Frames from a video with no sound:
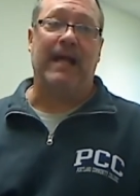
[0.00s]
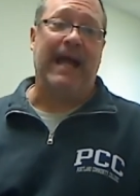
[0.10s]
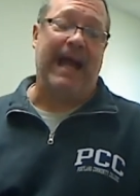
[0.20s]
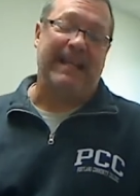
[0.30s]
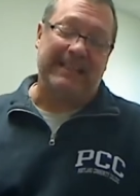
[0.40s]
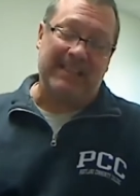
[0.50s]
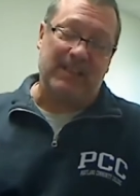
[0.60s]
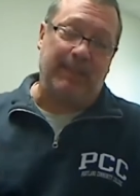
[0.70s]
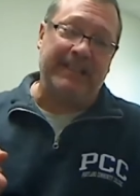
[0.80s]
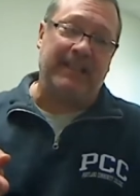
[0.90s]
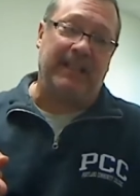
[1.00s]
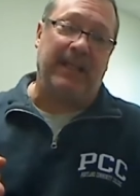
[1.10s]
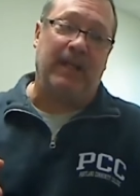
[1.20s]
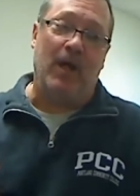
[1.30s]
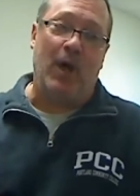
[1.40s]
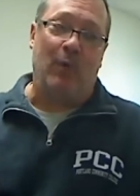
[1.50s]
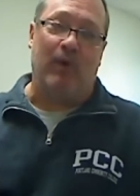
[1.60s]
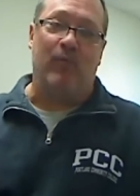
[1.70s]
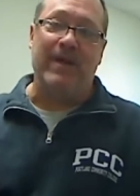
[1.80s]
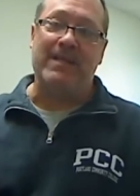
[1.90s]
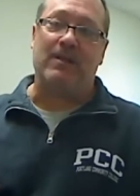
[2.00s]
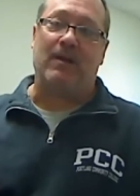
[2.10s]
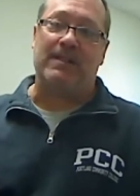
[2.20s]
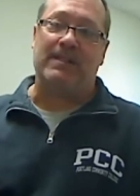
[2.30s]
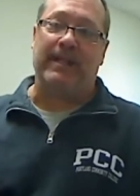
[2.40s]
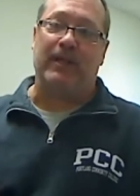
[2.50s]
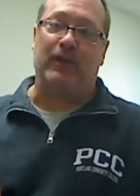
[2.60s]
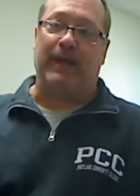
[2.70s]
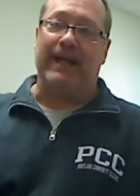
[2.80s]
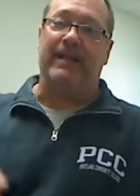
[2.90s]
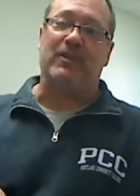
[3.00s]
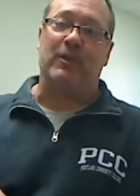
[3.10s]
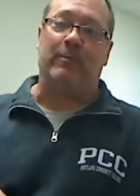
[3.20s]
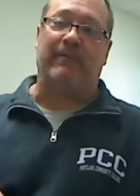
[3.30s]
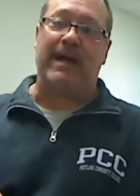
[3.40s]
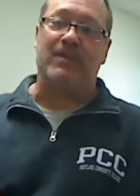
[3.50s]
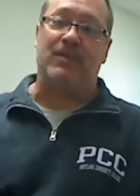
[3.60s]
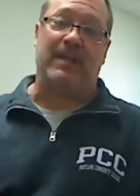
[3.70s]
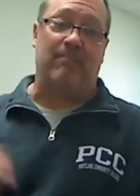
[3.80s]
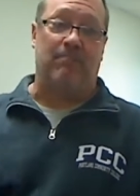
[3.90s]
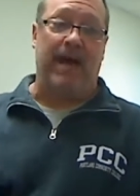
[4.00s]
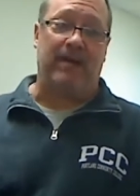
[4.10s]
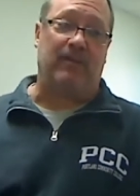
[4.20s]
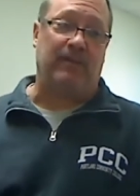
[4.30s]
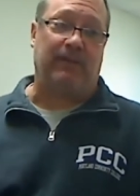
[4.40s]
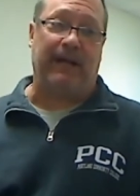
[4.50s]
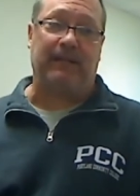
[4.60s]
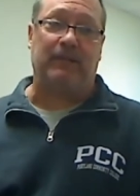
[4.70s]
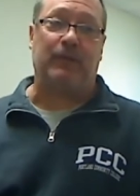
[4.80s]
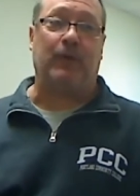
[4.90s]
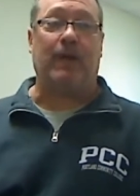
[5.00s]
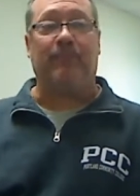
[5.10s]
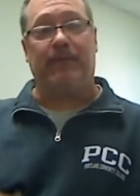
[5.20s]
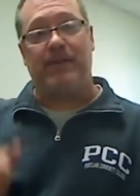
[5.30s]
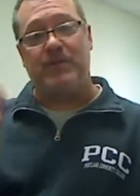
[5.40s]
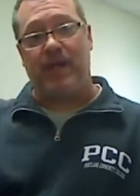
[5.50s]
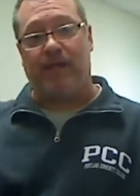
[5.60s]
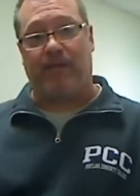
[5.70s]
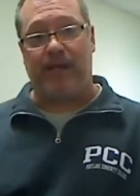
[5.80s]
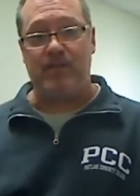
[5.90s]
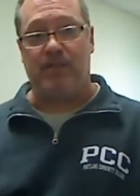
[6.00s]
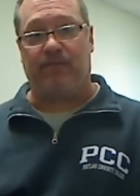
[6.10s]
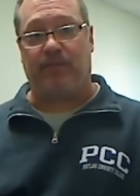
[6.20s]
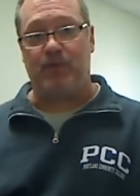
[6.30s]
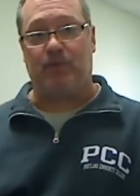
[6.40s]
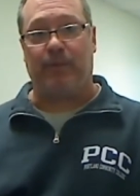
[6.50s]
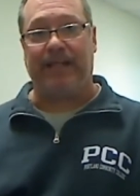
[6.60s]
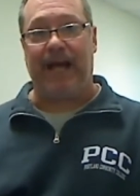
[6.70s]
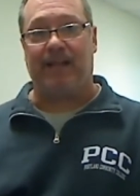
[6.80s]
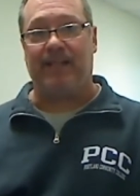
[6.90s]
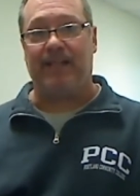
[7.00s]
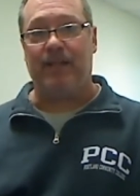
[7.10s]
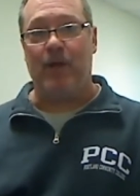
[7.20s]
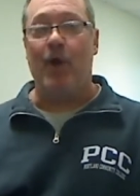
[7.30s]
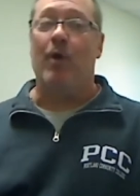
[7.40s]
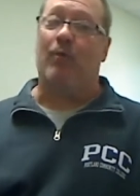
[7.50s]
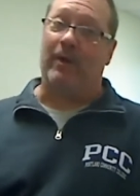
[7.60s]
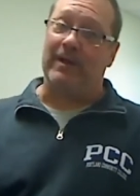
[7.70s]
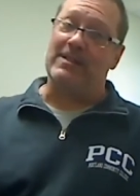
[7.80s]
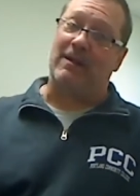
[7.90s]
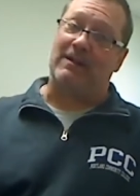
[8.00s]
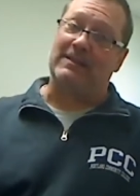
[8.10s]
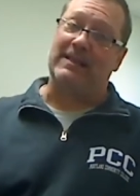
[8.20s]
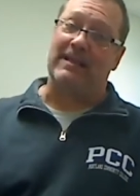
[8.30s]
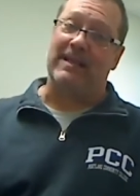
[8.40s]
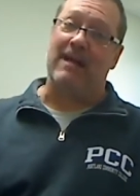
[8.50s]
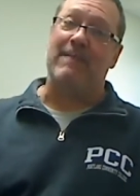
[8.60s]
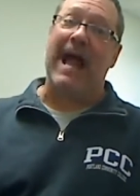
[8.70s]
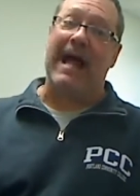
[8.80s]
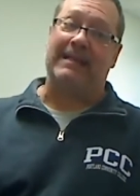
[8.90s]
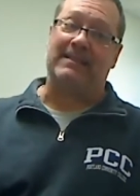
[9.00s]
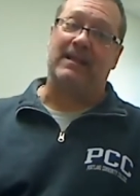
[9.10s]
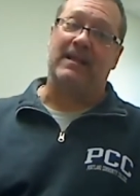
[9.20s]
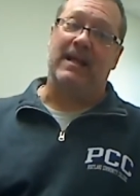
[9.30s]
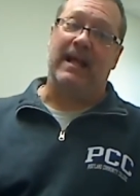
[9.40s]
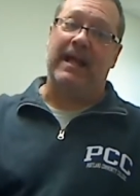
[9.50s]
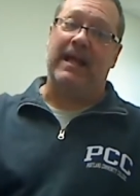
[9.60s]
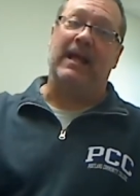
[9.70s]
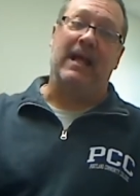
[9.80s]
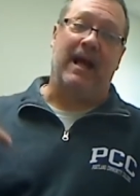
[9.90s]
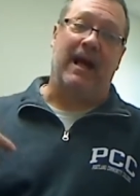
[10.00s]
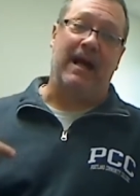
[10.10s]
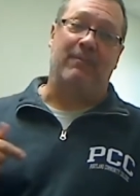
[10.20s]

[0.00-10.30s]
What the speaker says: And especially when we start seeing training supervisors and medical directors who come from the generation of virtual reality, we're going to start seeing them ask, hey, I'm a